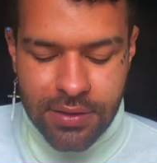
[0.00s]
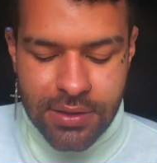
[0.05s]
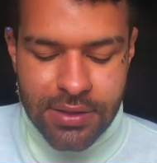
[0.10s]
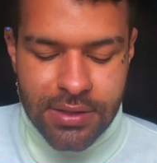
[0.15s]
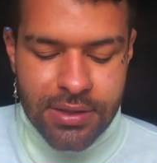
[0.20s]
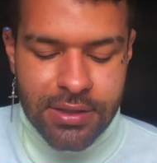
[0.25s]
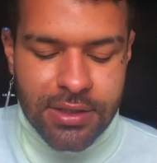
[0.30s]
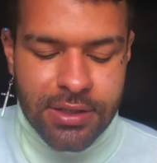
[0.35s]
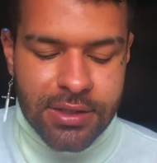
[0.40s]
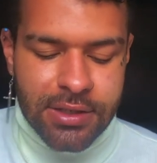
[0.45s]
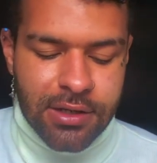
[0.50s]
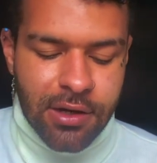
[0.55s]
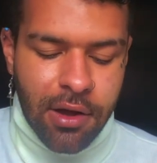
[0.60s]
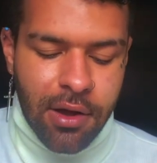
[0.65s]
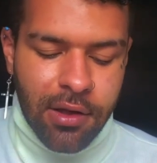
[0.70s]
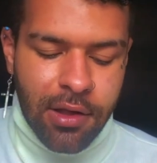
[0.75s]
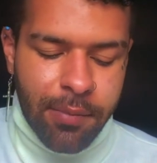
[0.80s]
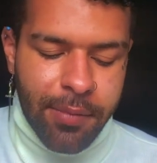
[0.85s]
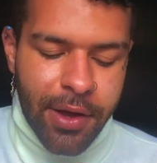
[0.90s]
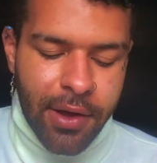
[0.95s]
this is just
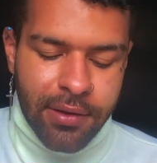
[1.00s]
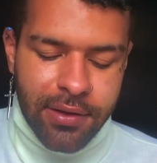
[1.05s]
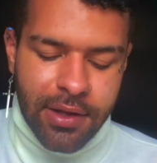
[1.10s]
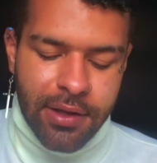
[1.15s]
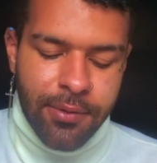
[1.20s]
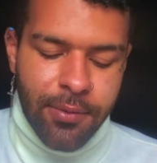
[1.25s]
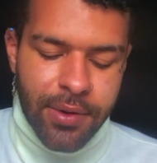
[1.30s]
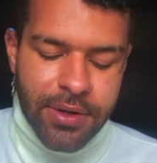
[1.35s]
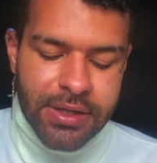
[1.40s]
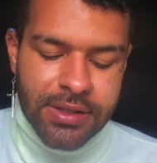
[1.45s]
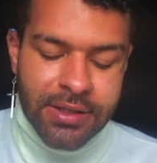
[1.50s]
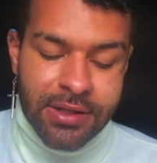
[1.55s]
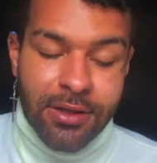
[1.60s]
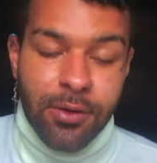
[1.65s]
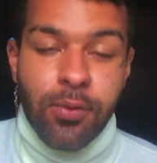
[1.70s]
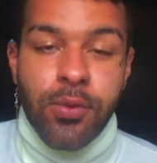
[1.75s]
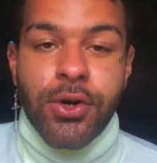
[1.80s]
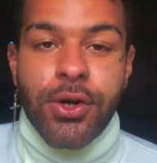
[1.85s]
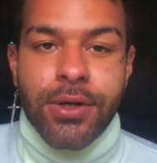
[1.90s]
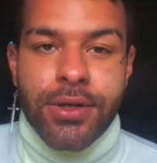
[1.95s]
all about like what is in the
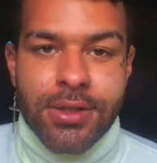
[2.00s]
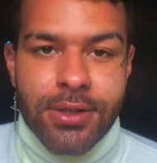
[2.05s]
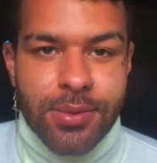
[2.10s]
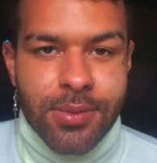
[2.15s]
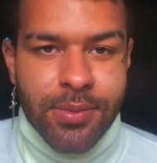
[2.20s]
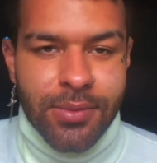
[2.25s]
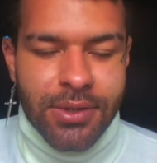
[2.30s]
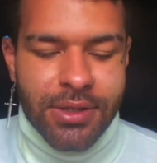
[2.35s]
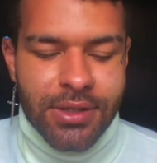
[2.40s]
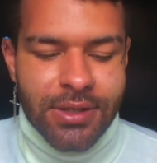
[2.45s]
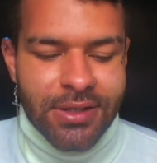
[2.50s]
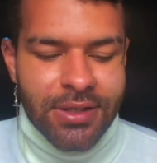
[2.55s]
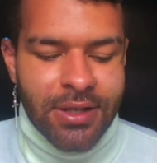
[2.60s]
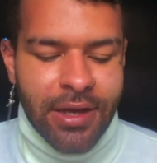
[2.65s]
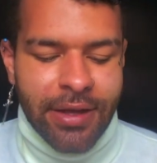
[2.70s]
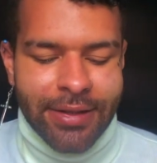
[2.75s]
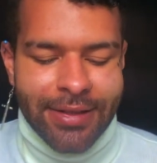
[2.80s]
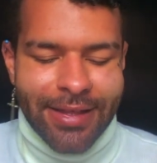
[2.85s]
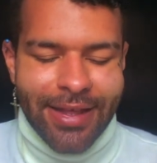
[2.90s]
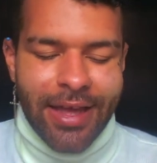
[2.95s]
works, what is
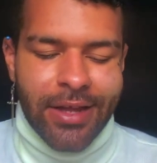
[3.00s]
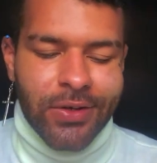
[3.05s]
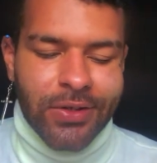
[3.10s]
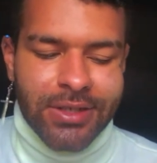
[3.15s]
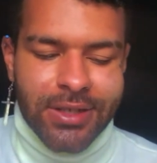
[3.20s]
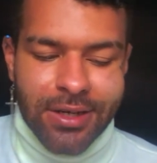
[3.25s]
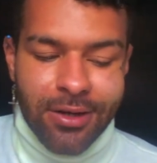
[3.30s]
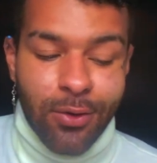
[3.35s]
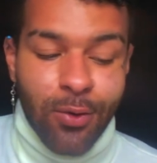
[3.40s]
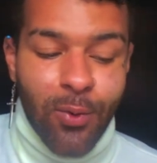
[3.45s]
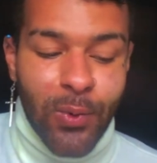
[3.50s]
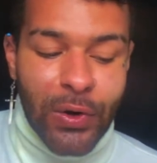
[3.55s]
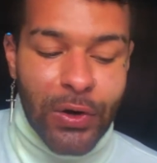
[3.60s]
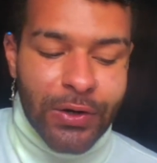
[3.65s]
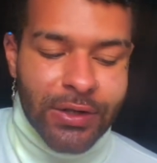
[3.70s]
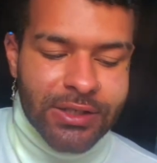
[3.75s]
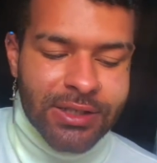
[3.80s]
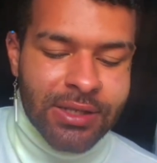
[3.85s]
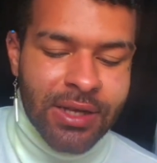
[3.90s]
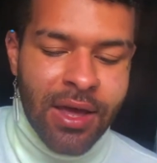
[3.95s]
energetic
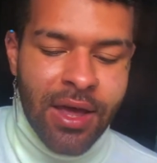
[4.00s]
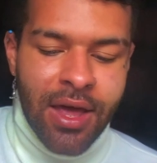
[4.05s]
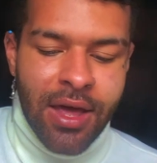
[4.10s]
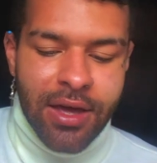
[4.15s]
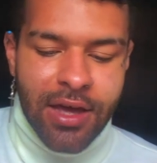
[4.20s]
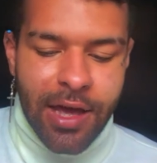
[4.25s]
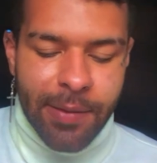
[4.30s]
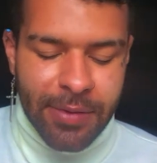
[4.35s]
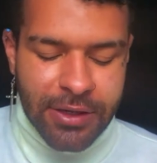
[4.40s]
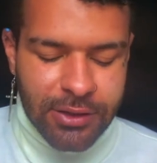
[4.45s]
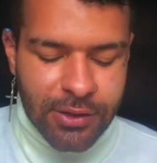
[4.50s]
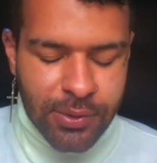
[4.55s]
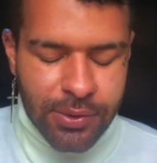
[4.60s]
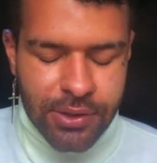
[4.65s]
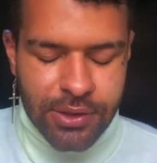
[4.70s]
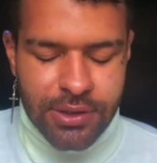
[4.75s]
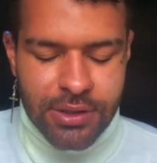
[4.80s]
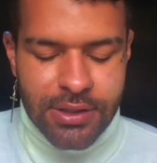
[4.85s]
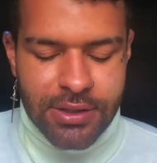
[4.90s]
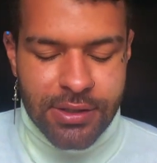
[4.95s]
works coming
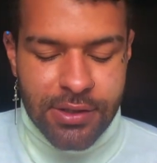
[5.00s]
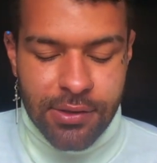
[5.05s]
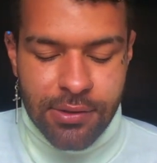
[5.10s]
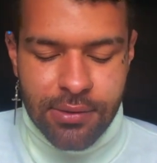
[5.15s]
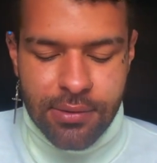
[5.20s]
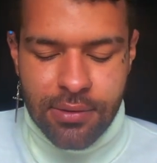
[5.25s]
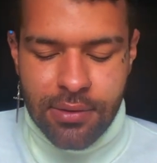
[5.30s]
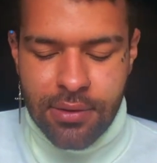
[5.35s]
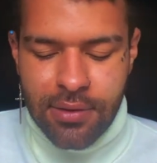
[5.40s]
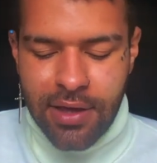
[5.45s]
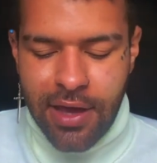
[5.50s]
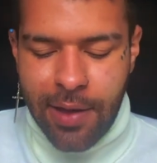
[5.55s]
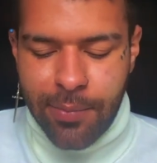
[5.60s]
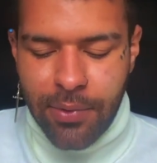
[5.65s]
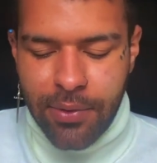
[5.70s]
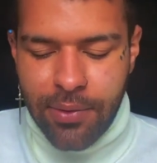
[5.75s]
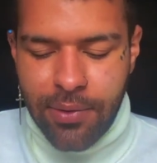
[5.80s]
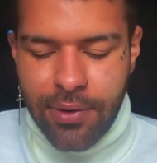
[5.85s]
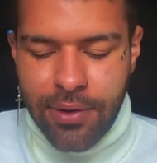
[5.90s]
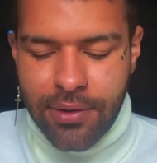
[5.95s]
towards you,
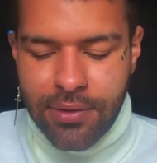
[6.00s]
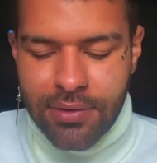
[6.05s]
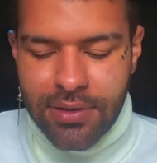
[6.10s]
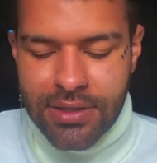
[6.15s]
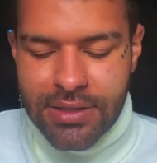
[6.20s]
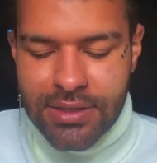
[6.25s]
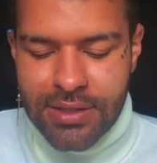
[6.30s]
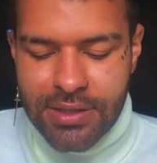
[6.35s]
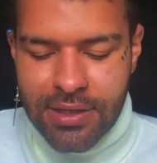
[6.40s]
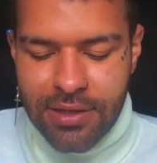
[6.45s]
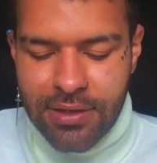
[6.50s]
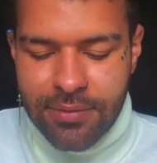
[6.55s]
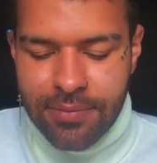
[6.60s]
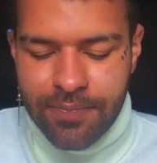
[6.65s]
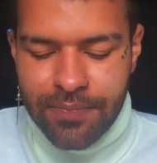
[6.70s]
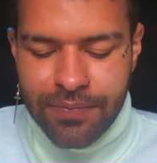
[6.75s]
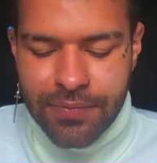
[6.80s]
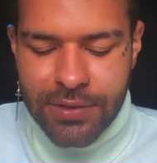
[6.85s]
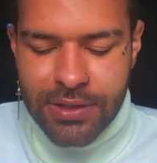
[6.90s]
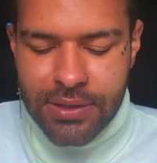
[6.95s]
Capricorn. Let's
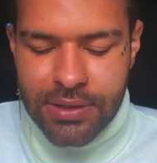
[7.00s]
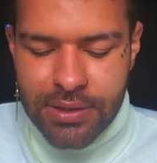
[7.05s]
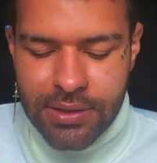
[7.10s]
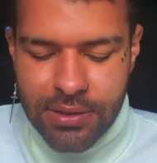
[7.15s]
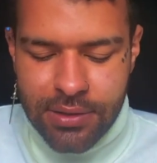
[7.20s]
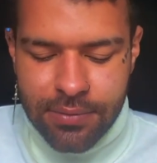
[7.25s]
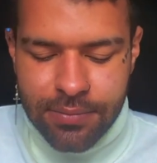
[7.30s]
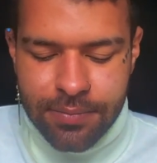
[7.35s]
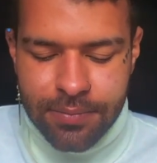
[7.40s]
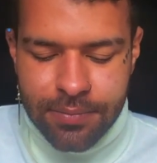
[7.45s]
see.